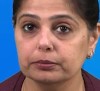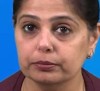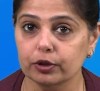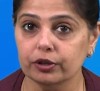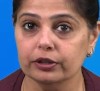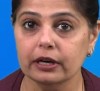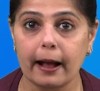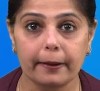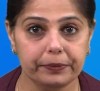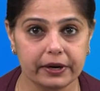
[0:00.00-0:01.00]
bull,
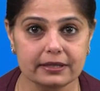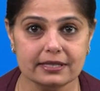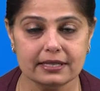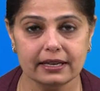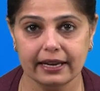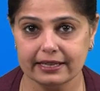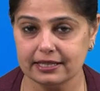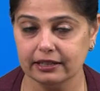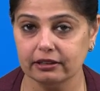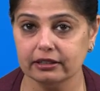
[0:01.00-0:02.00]
prince,
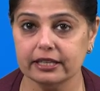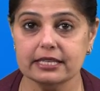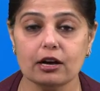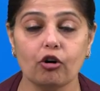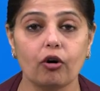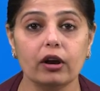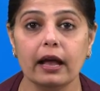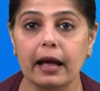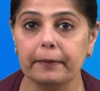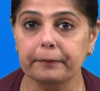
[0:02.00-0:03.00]
etc. These are all
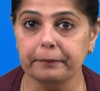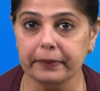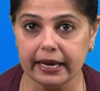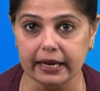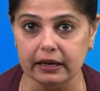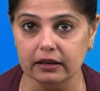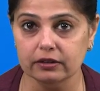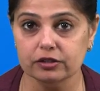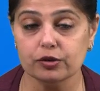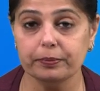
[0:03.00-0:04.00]
male.
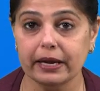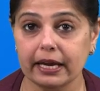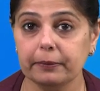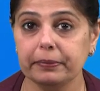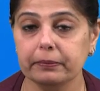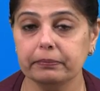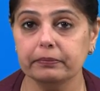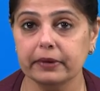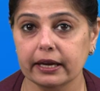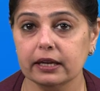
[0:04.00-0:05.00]
So,
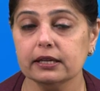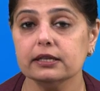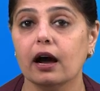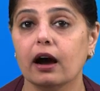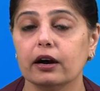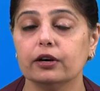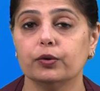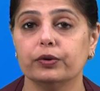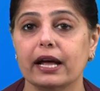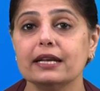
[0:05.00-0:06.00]
male are
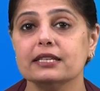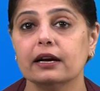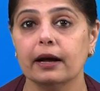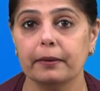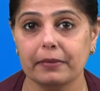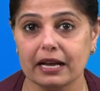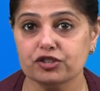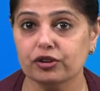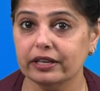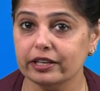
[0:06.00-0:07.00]
known as
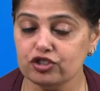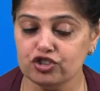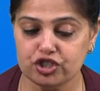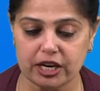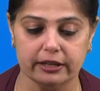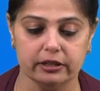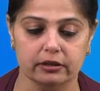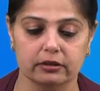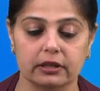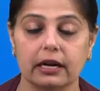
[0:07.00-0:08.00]
masculine
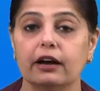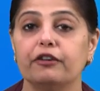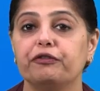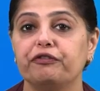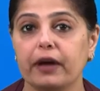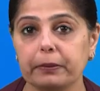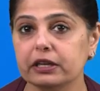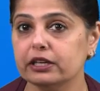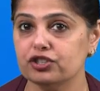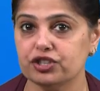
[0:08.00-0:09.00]
gender.
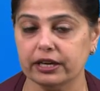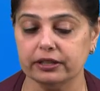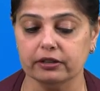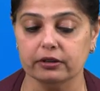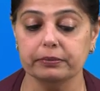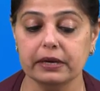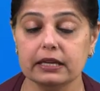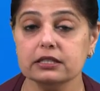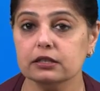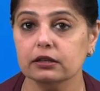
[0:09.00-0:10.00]
Feminine gender
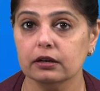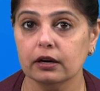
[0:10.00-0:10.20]
means